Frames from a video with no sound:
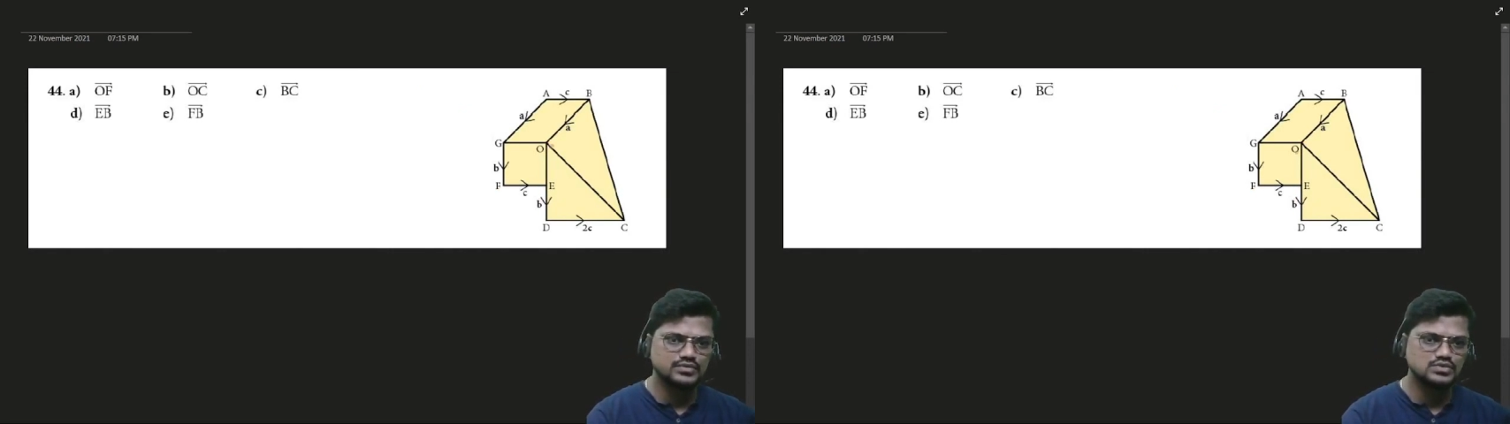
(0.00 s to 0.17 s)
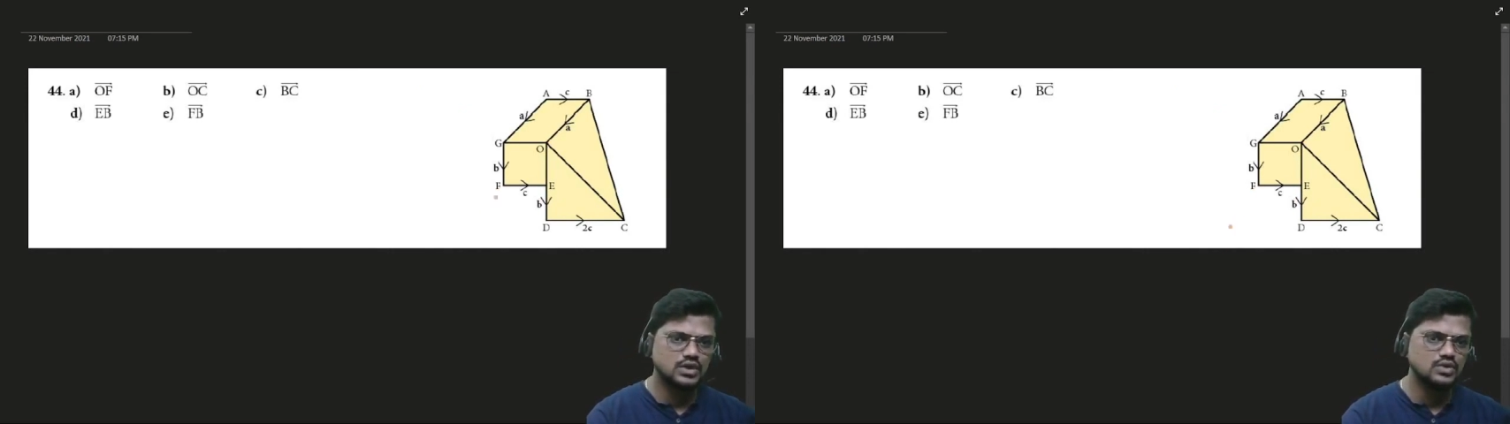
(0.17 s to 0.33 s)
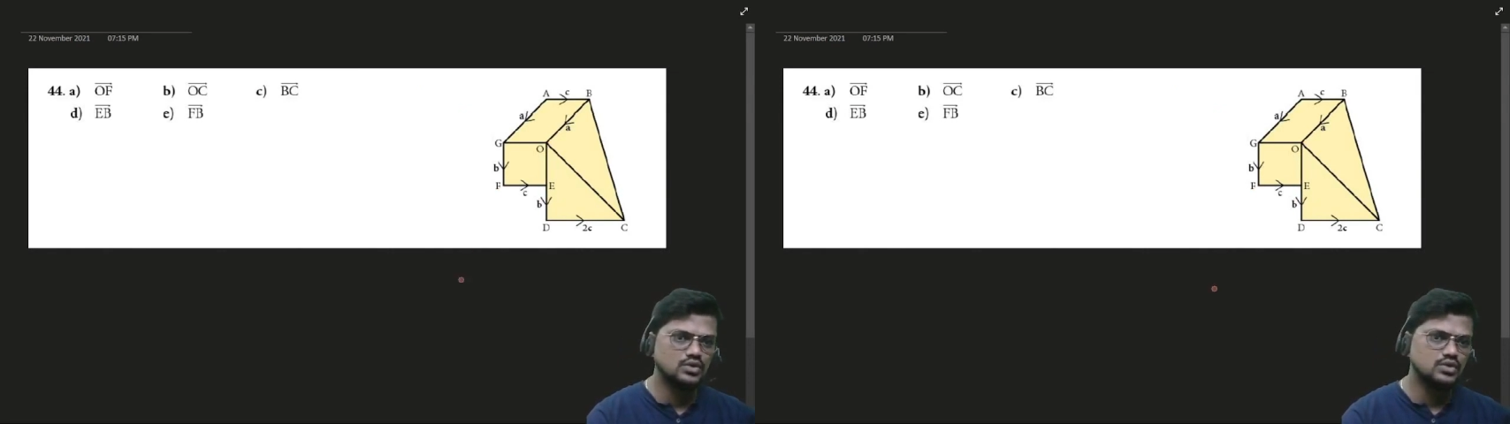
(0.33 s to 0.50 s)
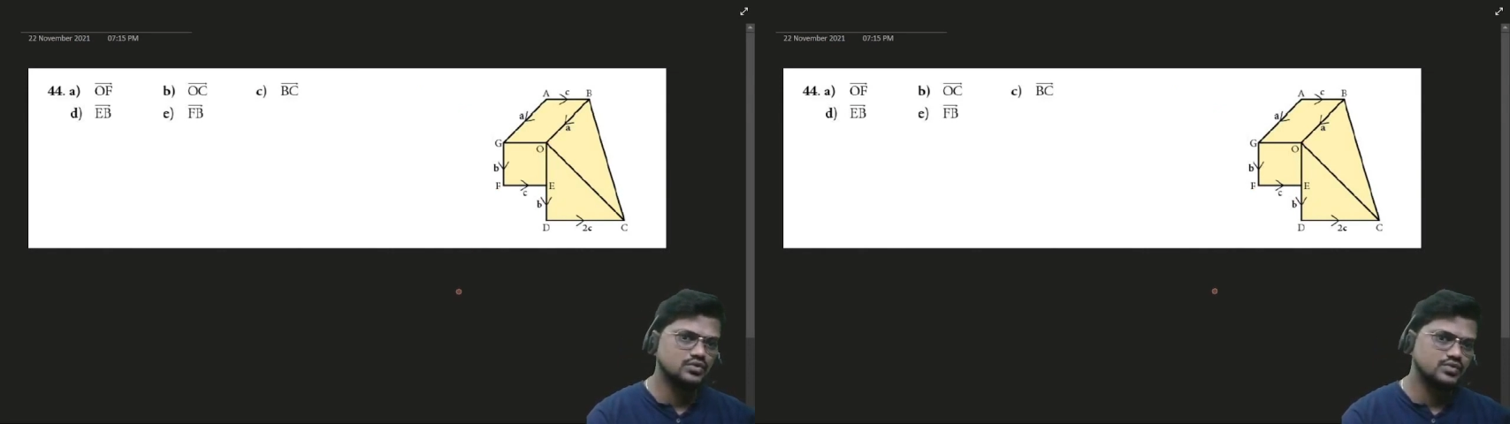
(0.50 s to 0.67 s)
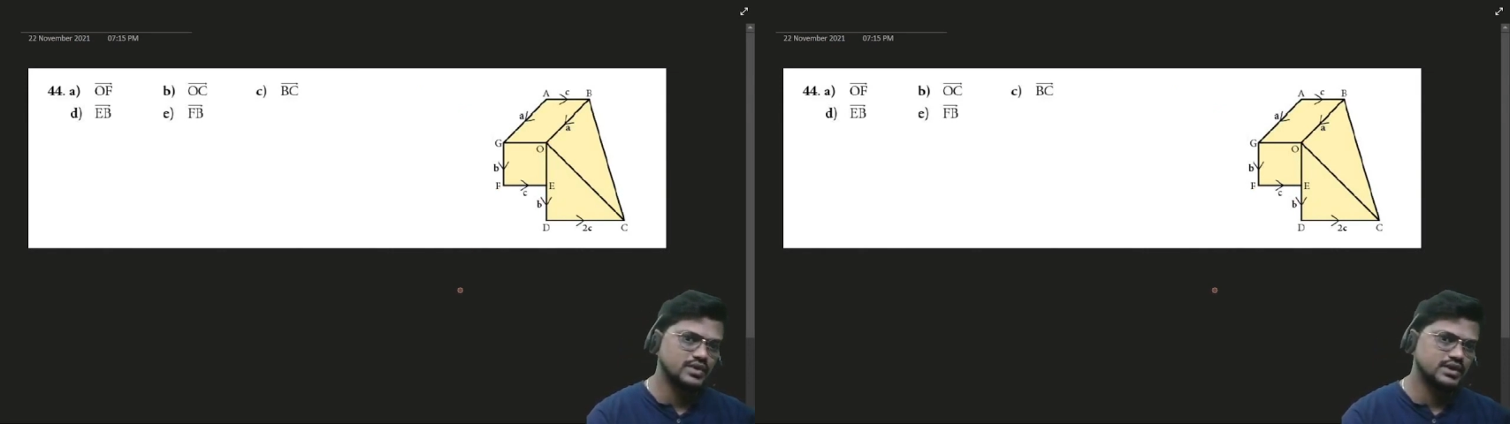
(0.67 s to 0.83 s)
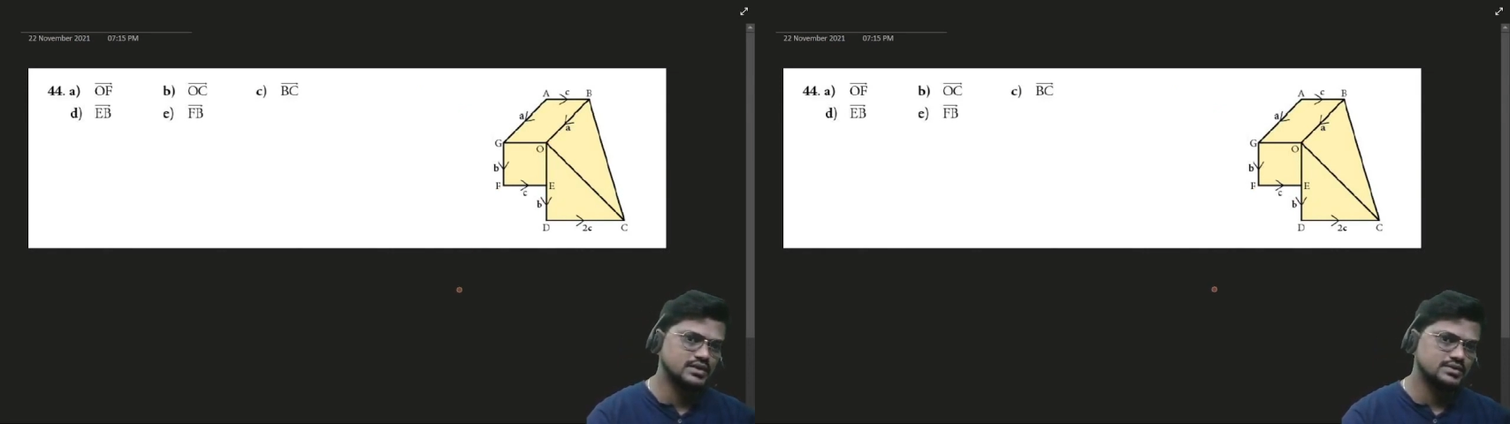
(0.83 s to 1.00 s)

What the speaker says: So how do you find